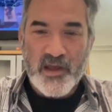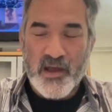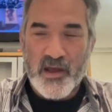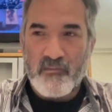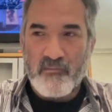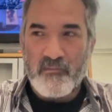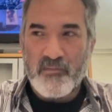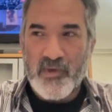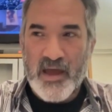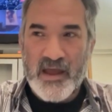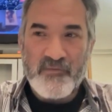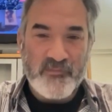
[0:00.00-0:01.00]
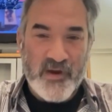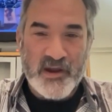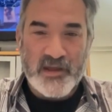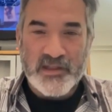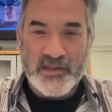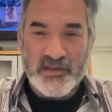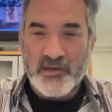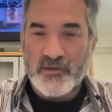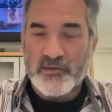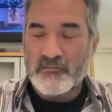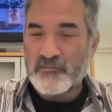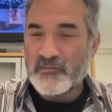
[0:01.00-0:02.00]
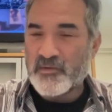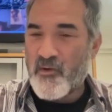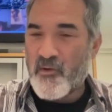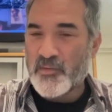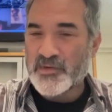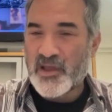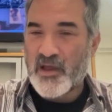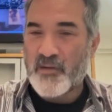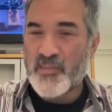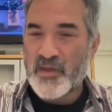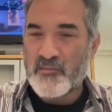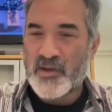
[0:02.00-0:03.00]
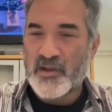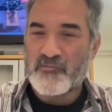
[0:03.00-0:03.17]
I frankly didn't know it was coming,